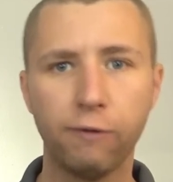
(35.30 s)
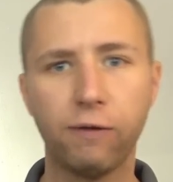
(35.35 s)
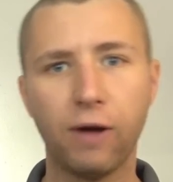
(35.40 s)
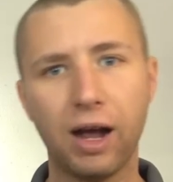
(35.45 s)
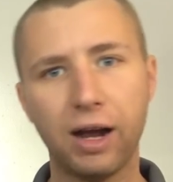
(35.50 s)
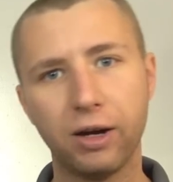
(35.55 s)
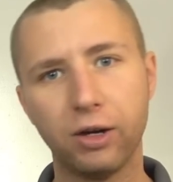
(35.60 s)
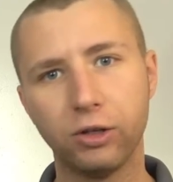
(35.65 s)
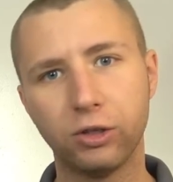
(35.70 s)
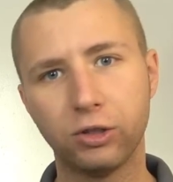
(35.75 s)

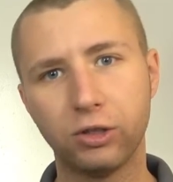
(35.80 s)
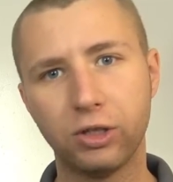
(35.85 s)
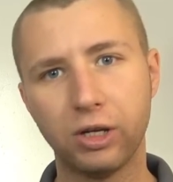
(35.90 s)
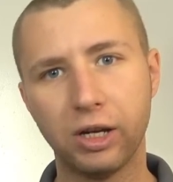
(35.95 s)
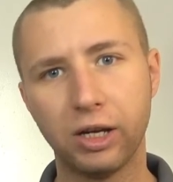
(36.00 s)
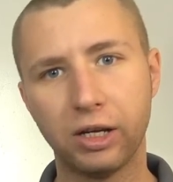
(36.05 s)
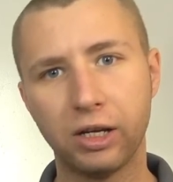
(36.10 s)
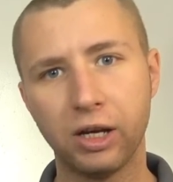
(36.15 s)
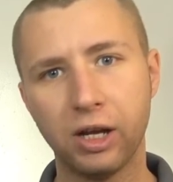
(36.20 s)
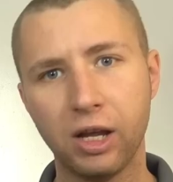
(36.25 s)
Fire
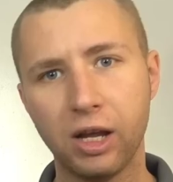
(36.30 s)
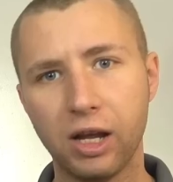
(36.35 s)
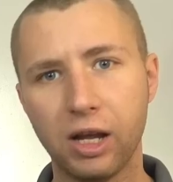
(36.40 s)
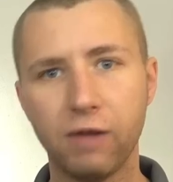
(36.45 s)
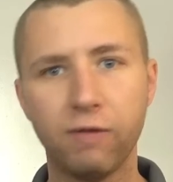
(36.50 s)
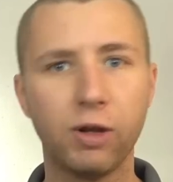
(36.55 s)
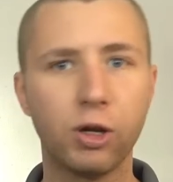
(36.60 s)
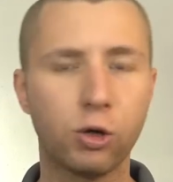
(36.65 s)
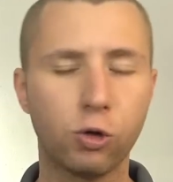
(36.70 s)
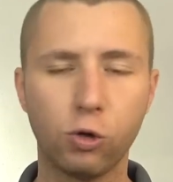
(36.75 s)
Stick,
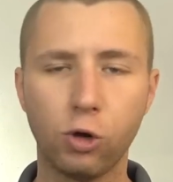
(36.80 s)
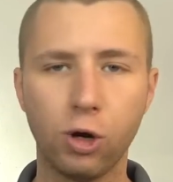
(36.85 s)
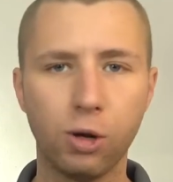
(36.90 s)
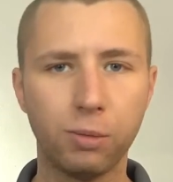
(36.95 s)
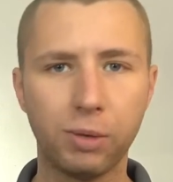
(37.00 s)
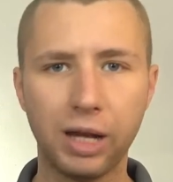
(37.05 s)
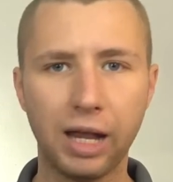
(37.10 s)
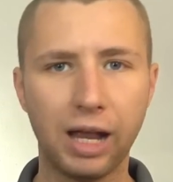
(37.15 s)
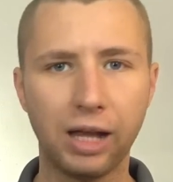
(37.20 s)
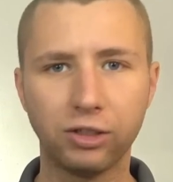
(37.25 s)
even
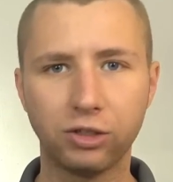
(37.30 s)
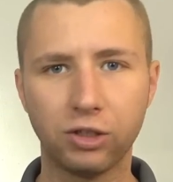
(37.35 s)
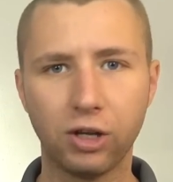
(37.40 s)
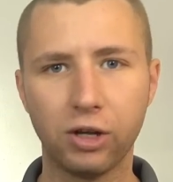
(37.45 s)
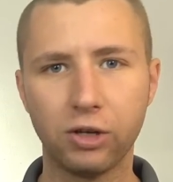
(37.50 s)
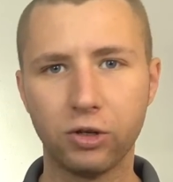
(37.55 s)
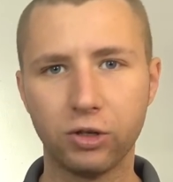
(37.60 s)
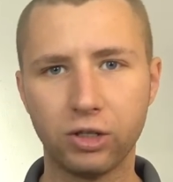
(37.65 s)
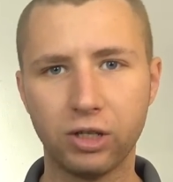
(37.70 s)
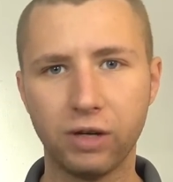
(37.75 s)
Chromecast
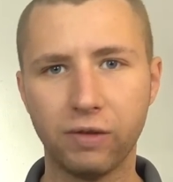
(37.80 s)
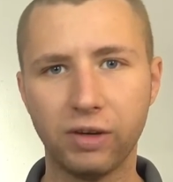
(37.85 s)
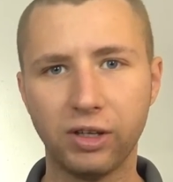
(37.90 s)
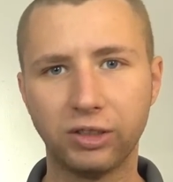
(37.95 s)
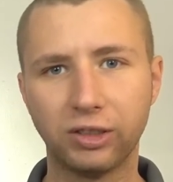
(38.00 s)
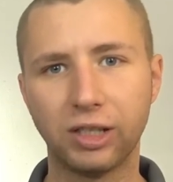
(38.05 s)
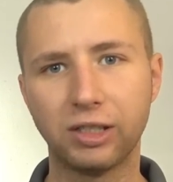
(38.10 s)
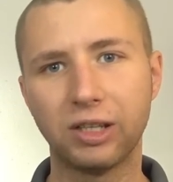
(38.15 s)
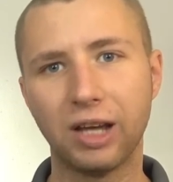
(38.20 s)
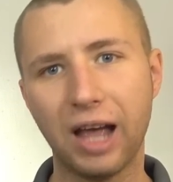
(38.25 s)
on your TV
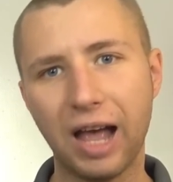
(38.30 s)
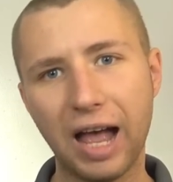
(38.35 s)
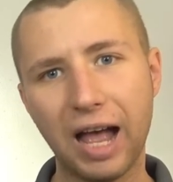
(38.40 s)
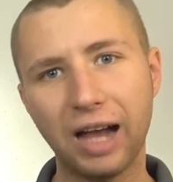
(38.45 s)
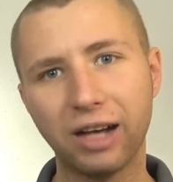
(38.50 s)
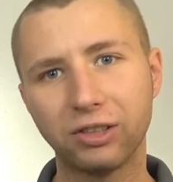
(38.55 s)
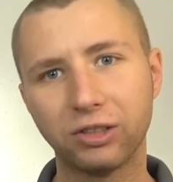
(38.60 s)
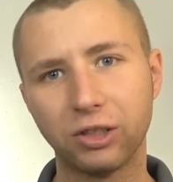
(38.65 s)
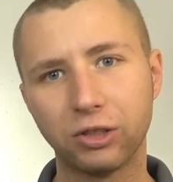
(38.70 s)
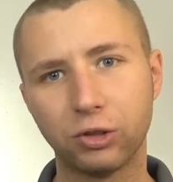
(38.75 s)
set to
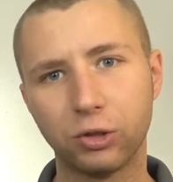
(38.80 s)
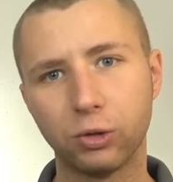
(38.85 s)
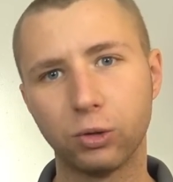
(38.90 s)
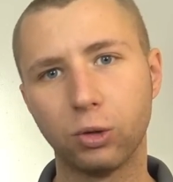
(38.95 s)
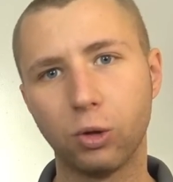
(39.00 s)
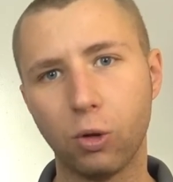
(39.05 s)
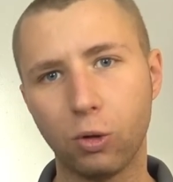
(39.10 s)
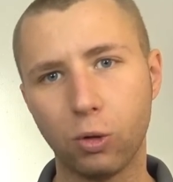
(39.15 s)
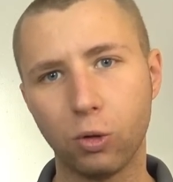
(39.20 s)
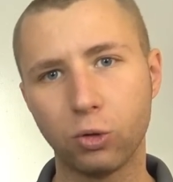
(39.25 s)
access your
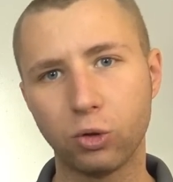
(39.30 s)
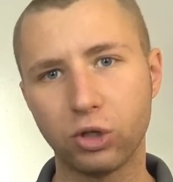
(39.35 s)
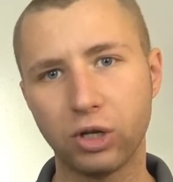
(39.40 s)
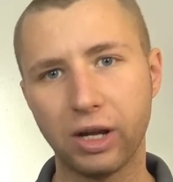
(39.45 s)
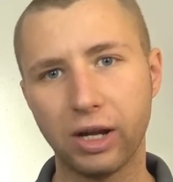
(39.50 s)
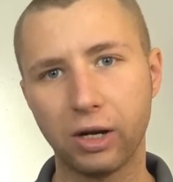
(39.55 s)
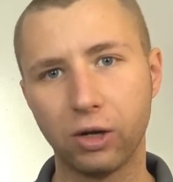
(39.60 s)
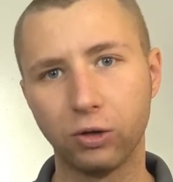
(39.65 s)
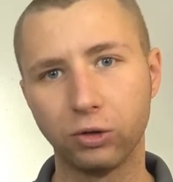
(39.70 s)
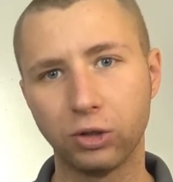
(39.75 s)
local
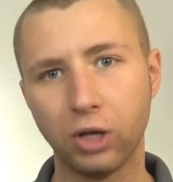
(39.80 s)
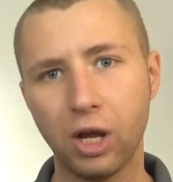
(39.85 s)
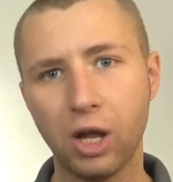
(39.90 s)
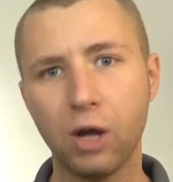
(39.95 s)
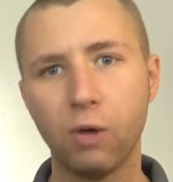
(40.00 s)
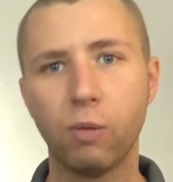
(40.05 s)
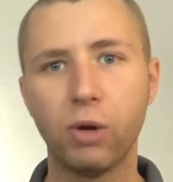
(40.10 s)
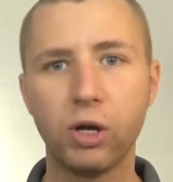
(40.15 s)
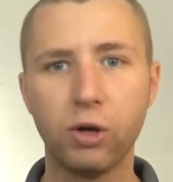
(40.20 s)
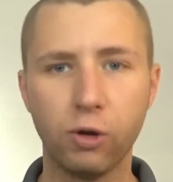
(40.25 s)
channels
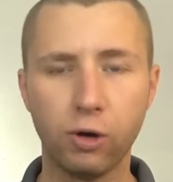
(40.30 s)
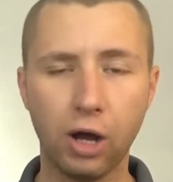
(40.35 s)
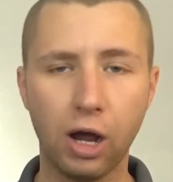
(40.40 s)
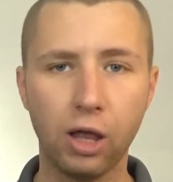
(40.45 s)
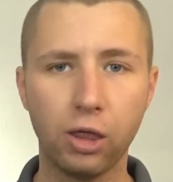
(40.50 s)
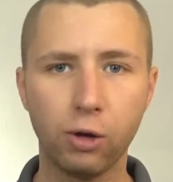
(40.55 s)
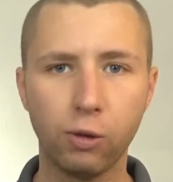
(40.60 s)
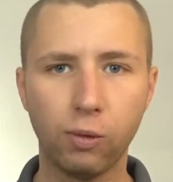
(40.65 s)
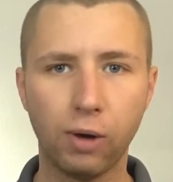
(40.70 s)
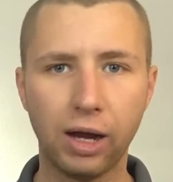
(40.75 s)
when you would
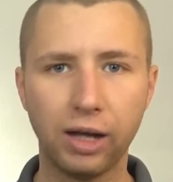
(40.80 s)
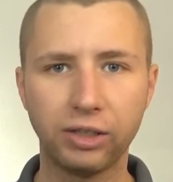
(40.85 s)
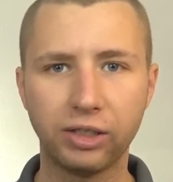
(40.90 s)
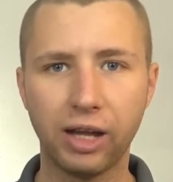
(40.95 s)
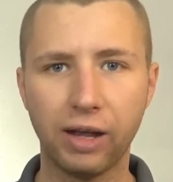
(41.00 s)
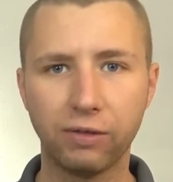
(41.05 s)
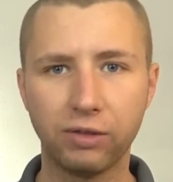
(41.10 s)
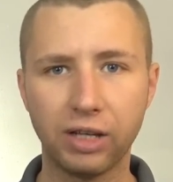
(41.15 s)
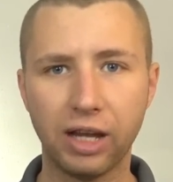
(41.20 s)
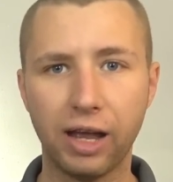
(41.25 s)
otherwise
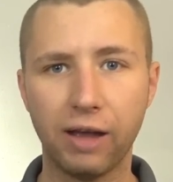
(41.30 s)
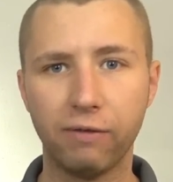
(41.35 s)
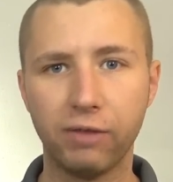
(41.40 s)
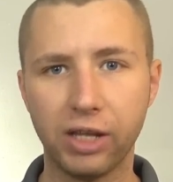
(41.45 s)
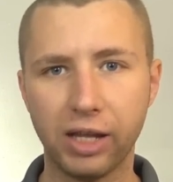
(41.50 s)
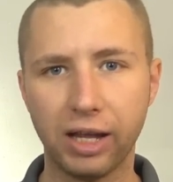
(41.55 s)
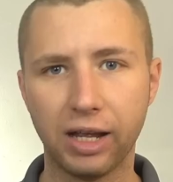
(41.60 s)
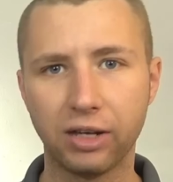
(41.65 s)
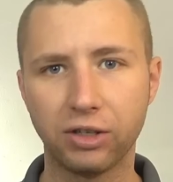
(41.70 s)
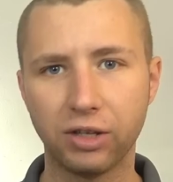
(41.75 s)
have to have
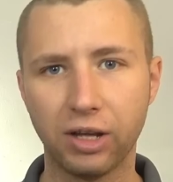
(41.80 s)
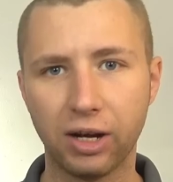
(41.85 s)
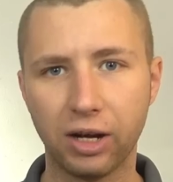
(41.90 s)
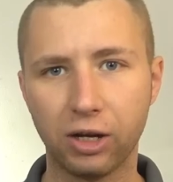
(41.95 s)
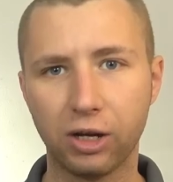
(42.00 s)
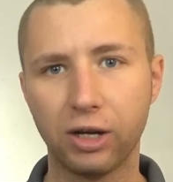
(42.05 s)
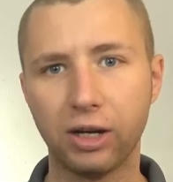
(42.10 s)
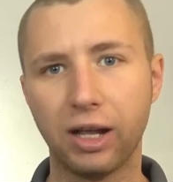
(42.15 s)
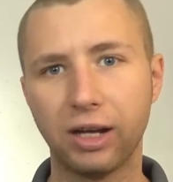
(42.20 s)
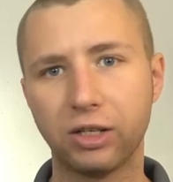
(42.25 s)
the antenna
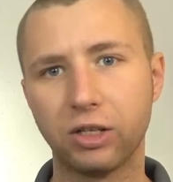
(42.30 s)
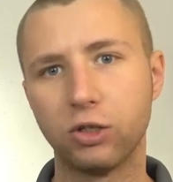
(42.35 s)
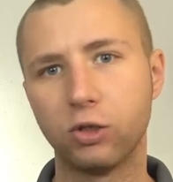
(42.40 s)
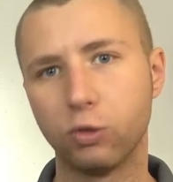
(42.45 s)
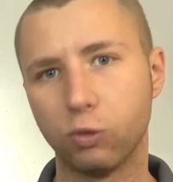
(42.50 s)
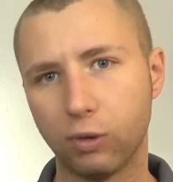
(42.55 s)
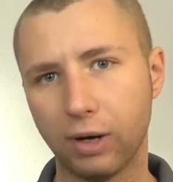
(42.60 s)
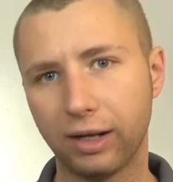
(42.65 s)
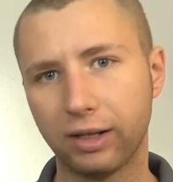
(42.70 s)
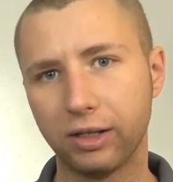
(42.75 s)
connected
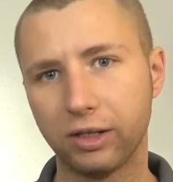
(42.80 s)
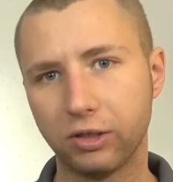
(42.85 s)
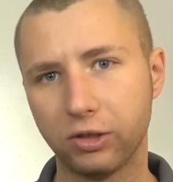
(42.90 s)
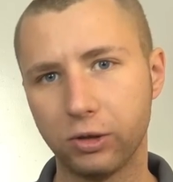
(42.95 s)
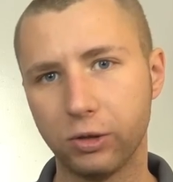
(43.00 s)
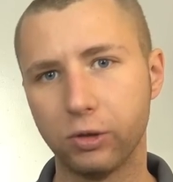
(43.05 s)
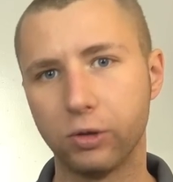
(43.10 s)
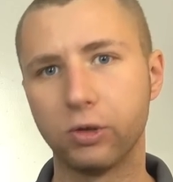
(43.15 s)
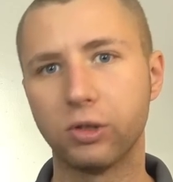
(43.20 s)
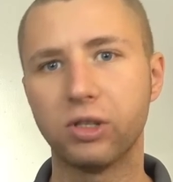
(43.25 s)
directly
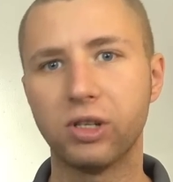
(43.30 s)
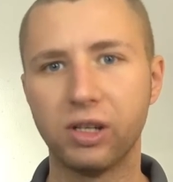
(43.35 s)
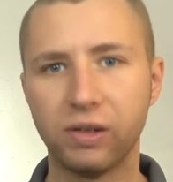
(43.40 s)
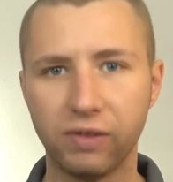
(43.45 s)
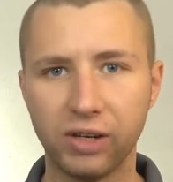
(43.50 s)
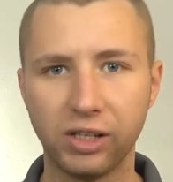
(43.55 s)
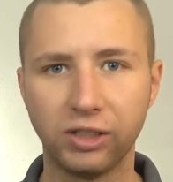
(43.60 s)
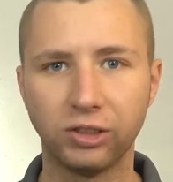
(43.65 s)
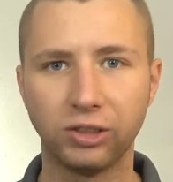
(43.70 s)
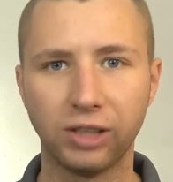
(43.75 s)
to your
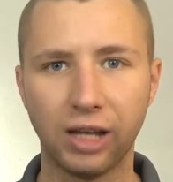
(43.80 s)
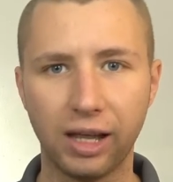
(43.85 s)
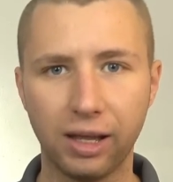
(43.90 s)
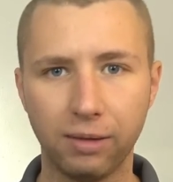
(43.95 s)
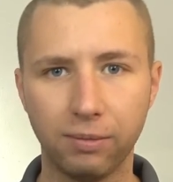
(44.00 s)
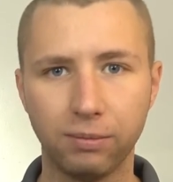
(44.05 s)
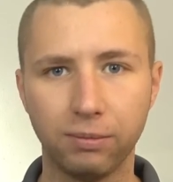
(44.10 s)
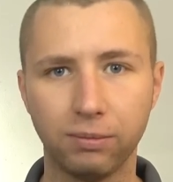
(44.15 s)
TV set.